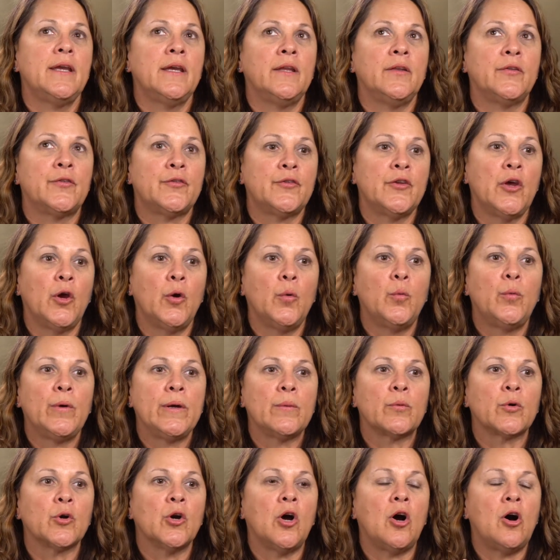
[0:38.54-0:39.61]
And so we
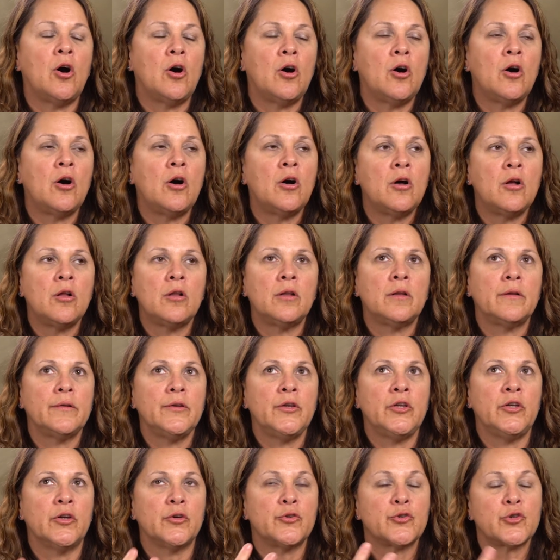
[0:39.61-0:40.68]
were all,
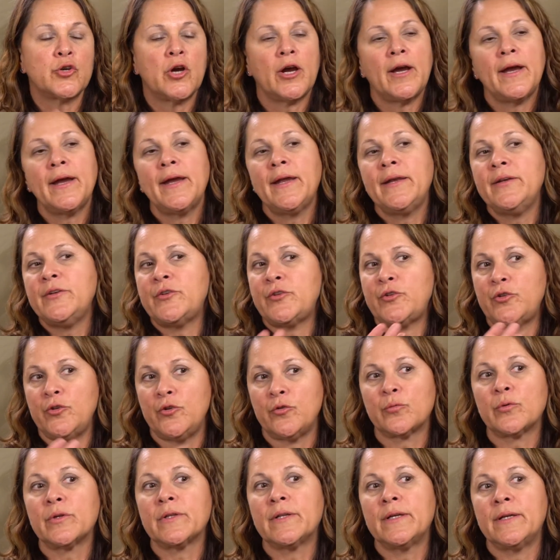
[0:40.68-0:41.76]
you know, trying
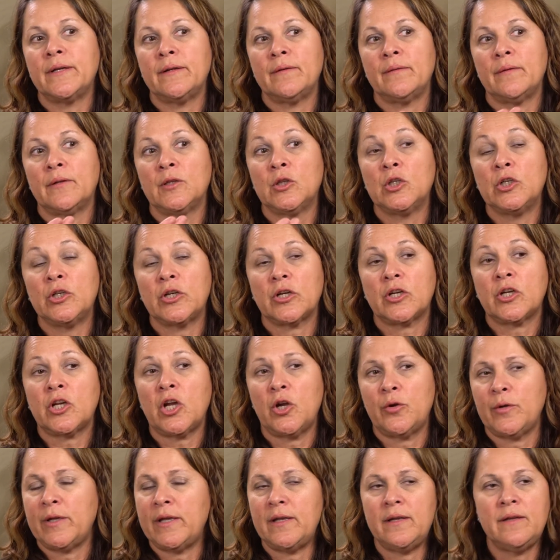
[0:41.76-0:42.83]
to really look
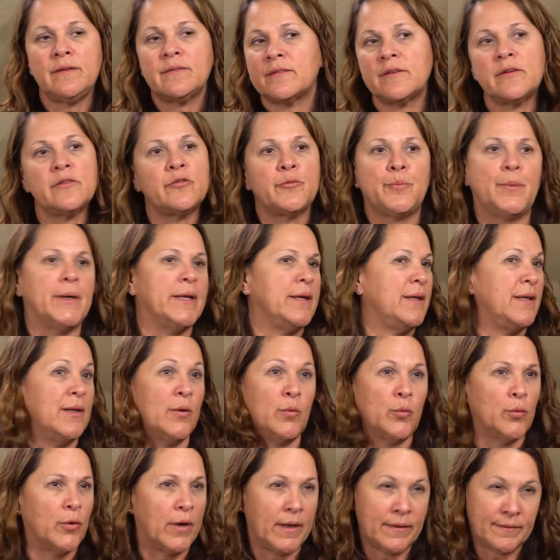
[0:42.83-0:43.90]
cohesive, but
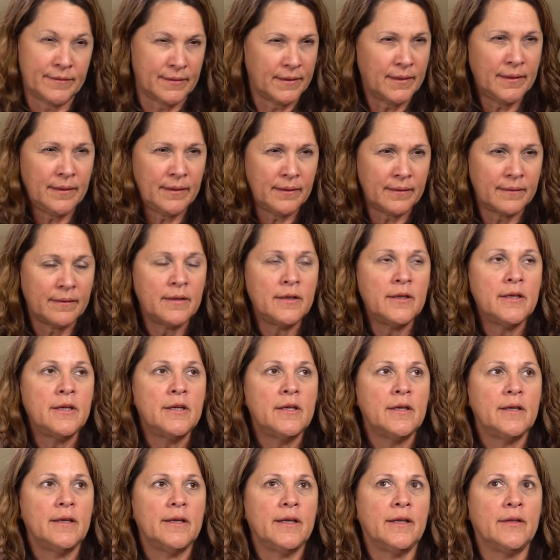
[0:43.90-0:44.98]
it wasn't.
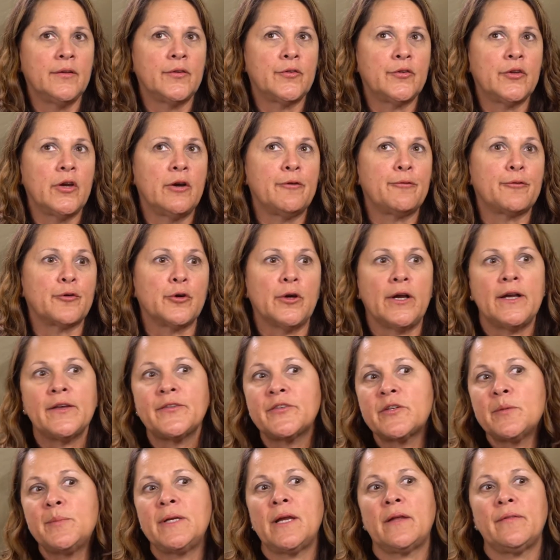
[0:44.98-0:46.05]
And so for
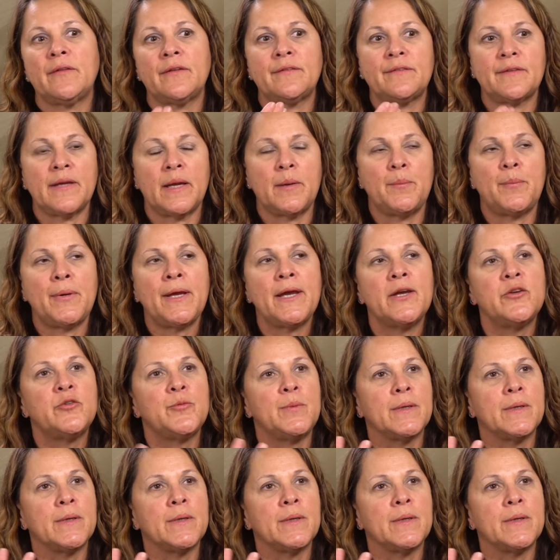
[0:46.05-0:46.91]
us to be on the same page